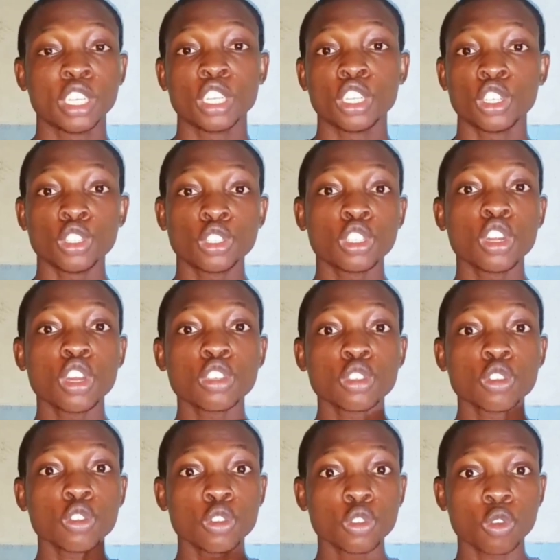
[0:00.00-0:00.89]
you should
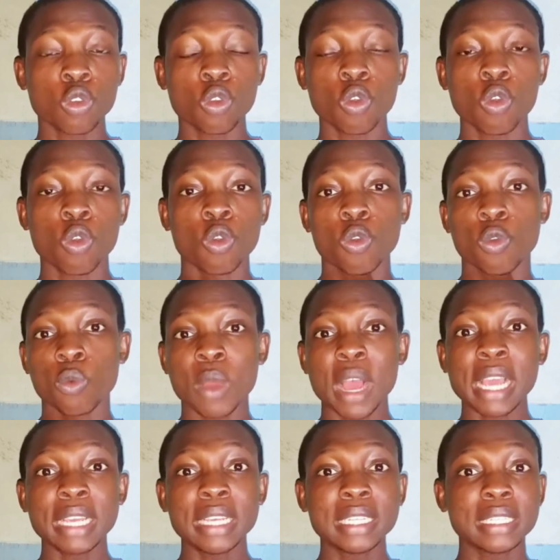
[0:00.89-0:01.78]
also know
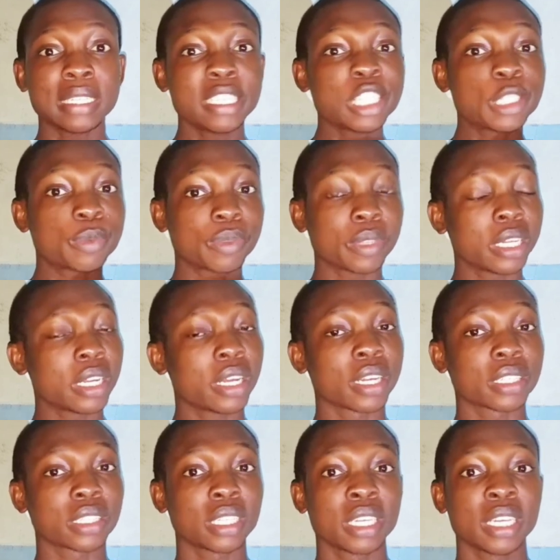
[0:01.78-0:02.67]
why this
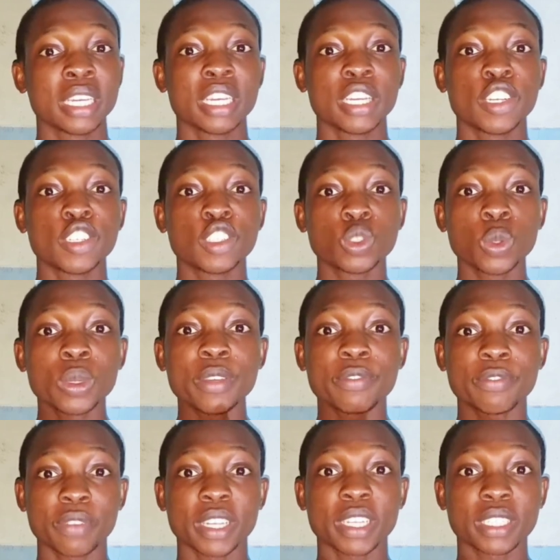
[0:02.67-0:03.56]
product is so
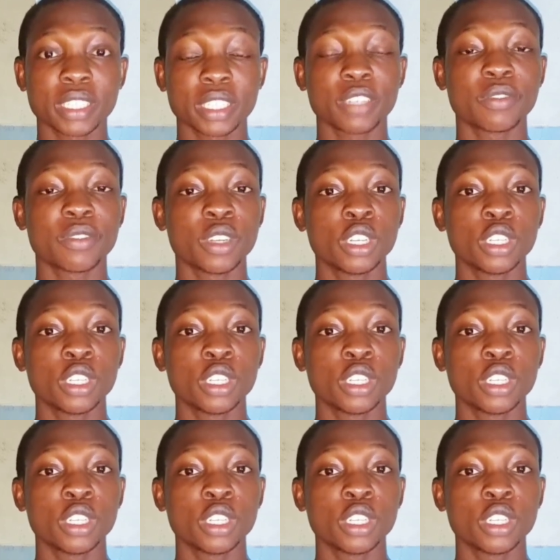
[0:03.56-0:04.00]
effective